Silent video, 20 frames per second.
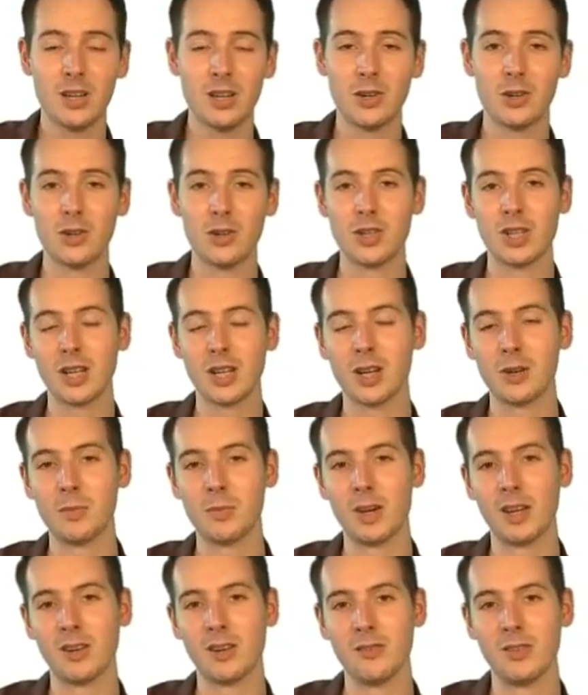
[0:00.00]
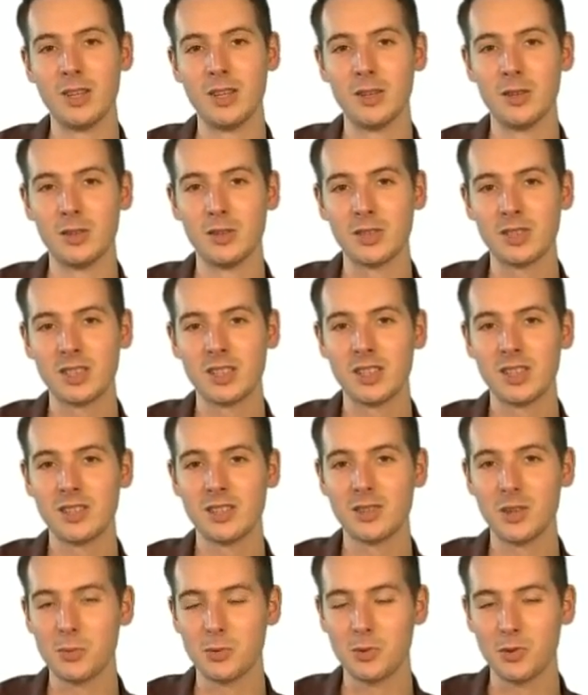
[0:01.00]
You can check out my other videos,
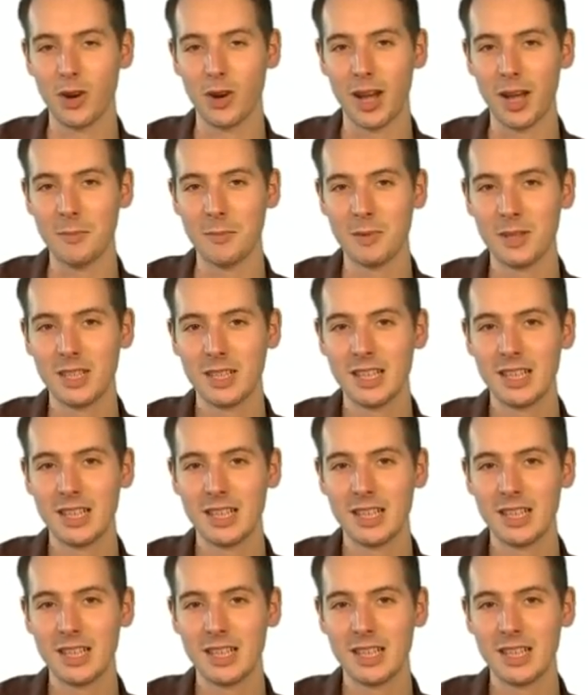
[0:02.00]
subscribe,